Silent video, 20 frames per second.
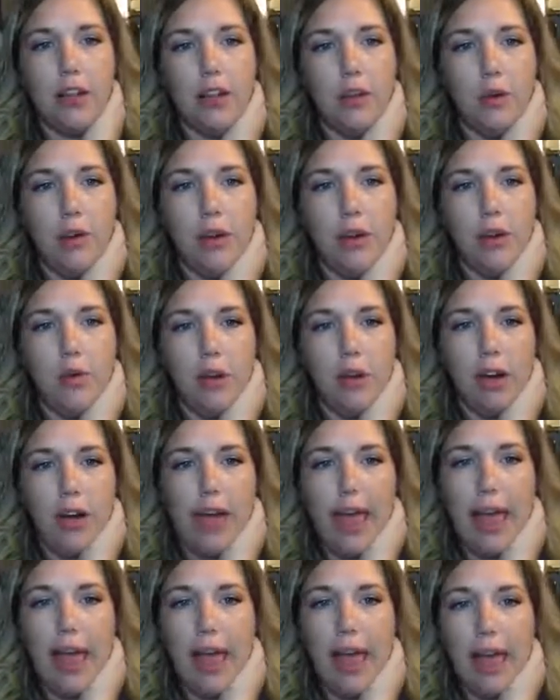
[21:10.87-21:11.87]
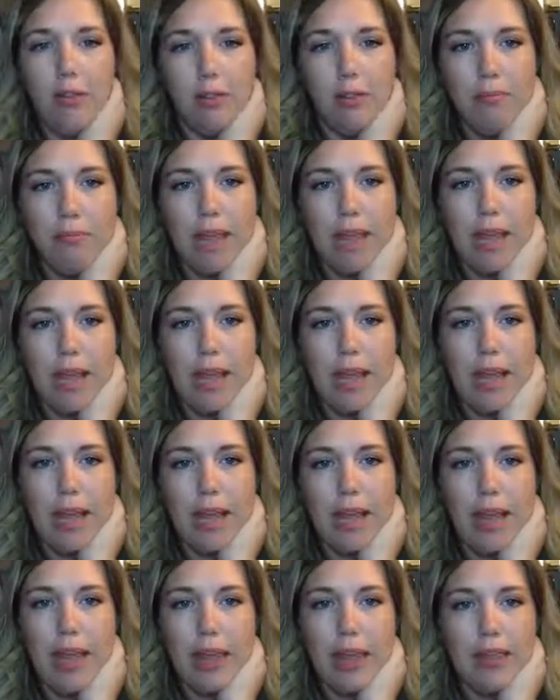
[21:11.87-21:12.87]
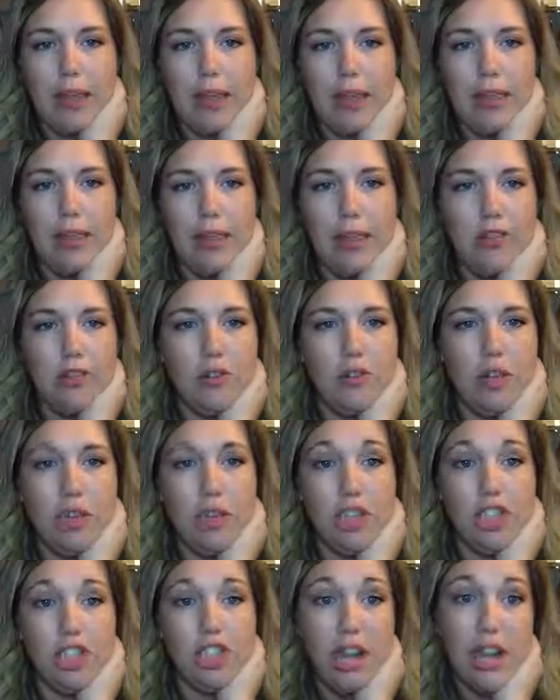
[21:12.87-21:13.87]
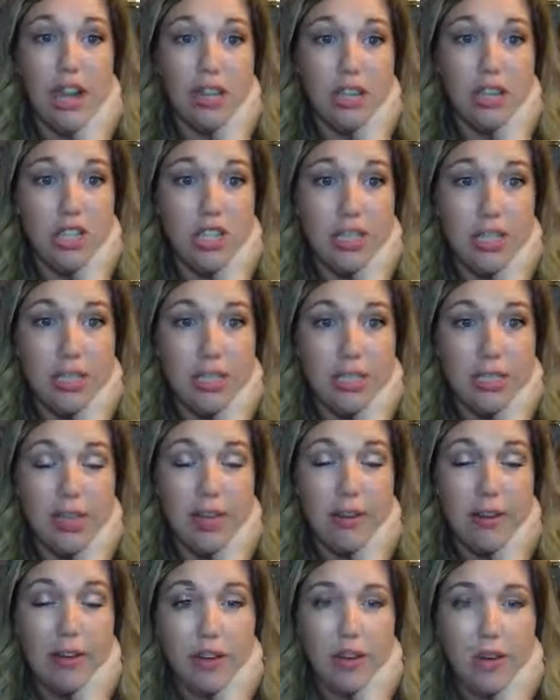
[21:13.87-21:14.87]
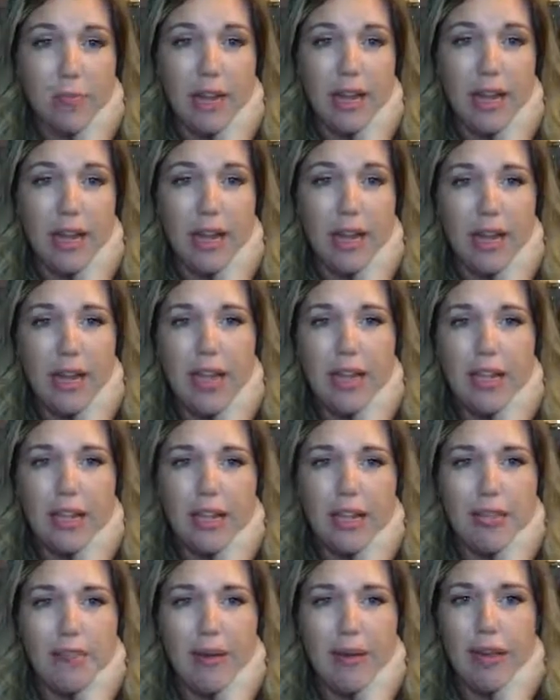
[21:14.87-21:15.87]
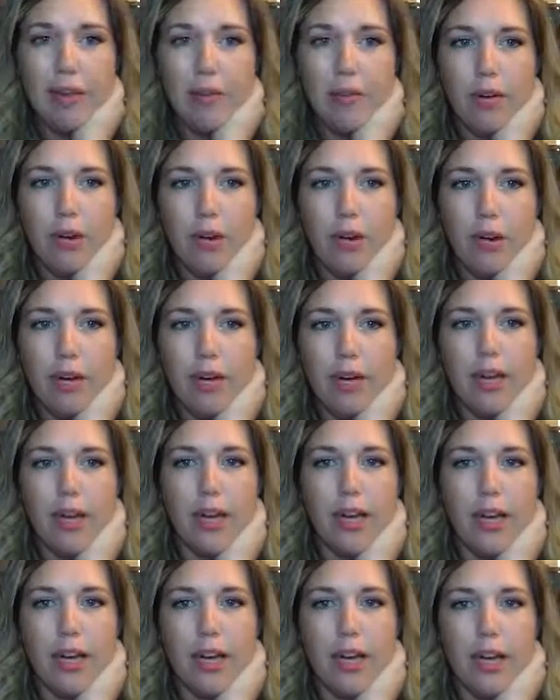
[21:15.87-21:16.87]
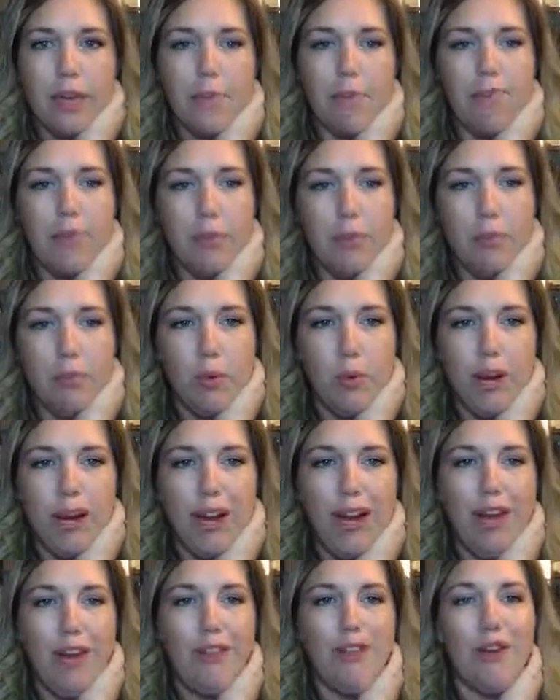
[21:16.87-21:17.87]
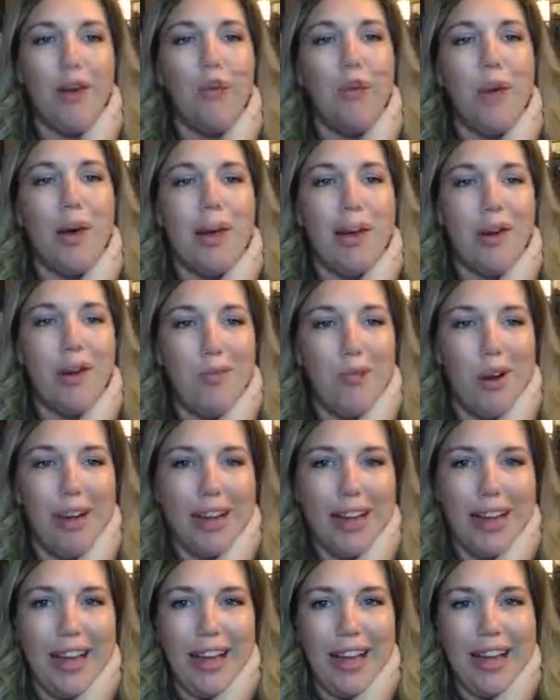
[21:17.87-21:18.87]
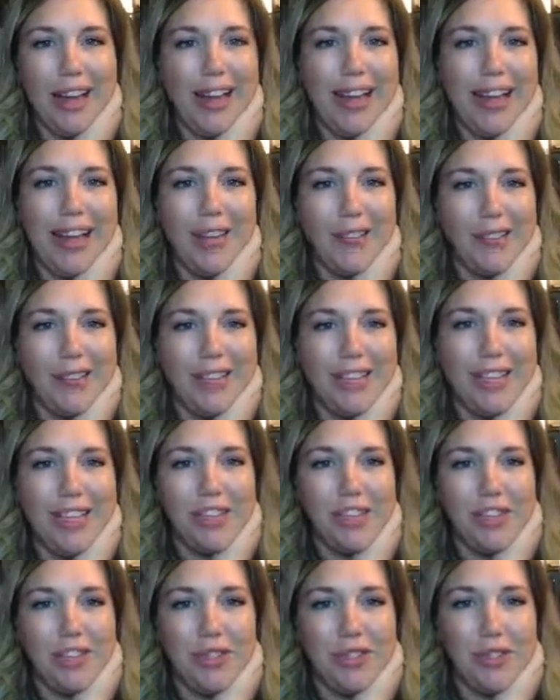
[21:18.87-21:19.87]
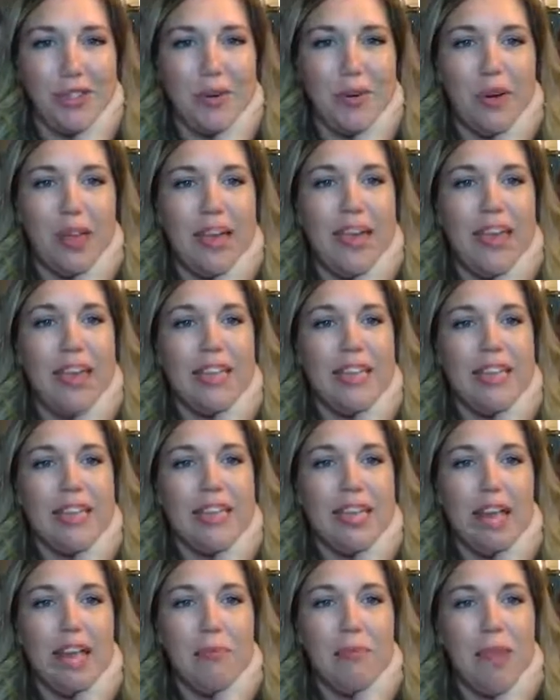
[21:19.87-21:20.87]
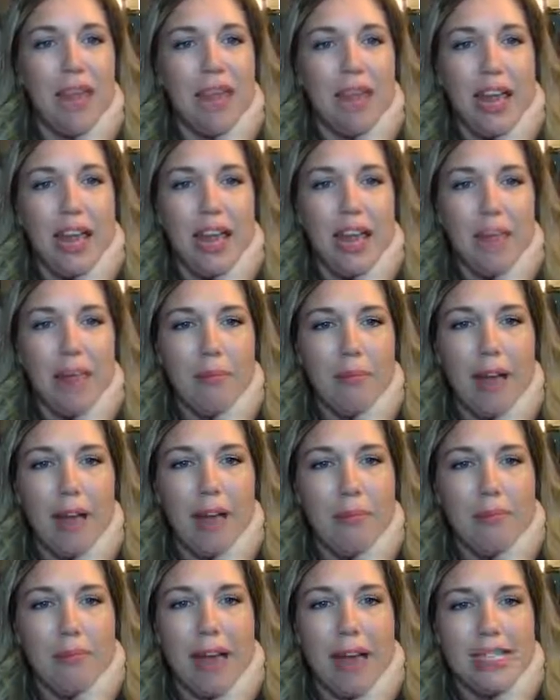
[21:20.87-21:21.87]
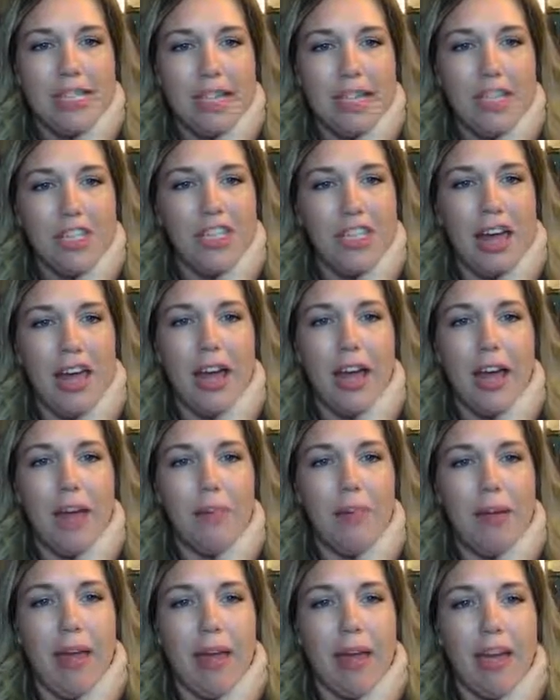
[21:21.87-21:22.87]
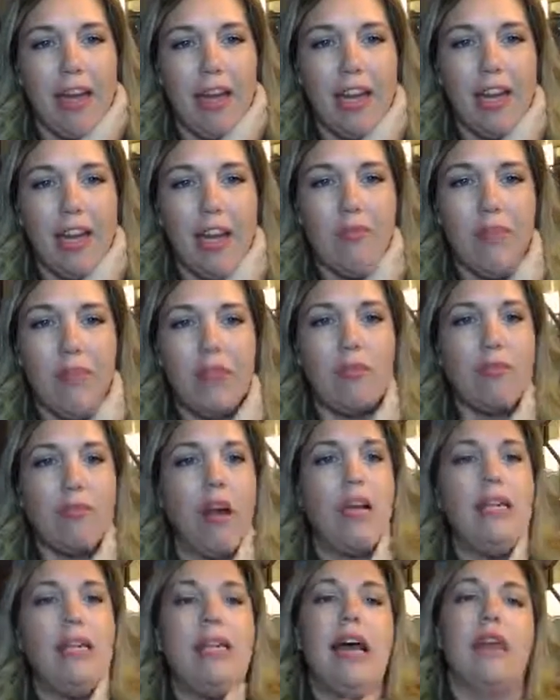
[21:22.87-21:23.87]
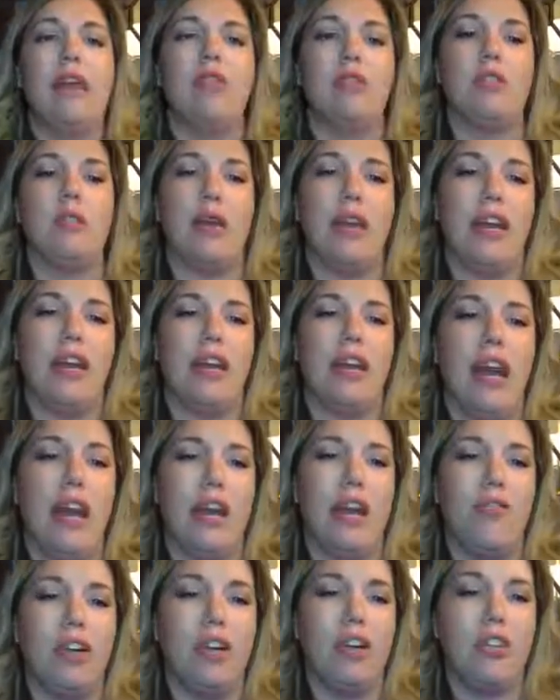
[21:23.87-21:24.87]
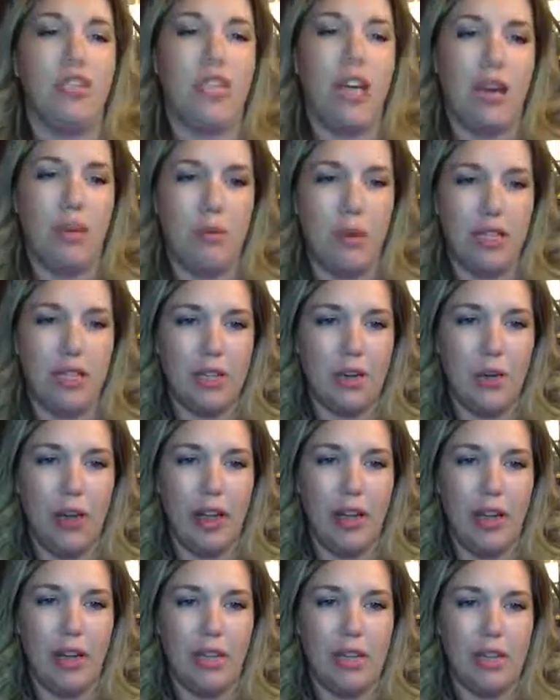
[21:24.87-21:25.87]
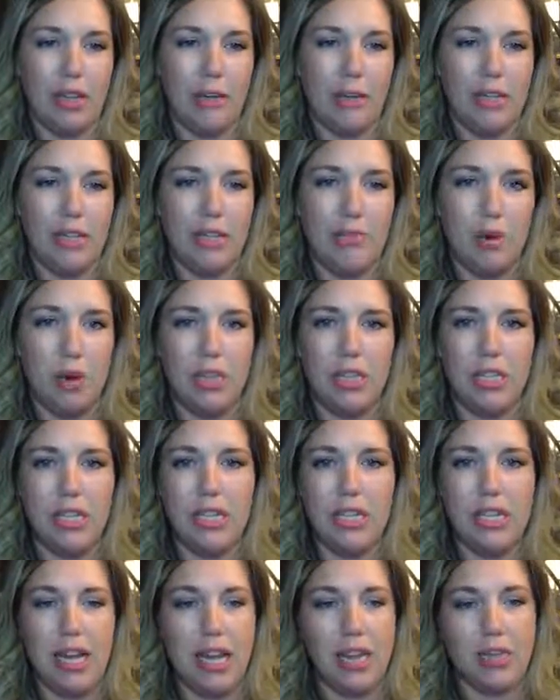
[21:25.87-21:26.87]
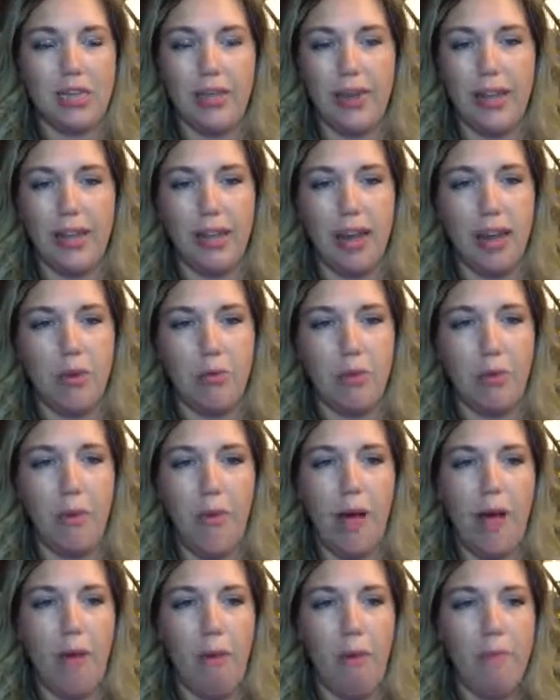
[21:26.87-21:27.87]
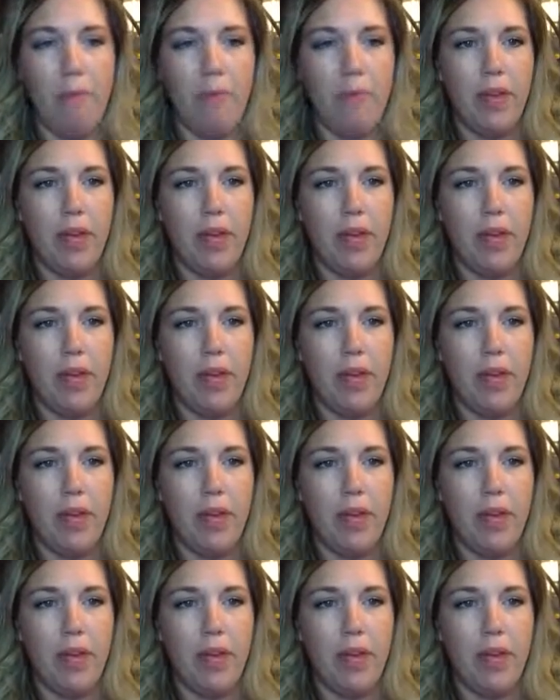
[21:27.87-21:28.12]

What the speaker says: So you already have a meeting, and then do they change things after your meeting? This might require like a more of a one-on-one kind of conversation. So send me an message and kind of give me the rundown so I can kind of understand what's going on a little bit more in detail so I can help you out.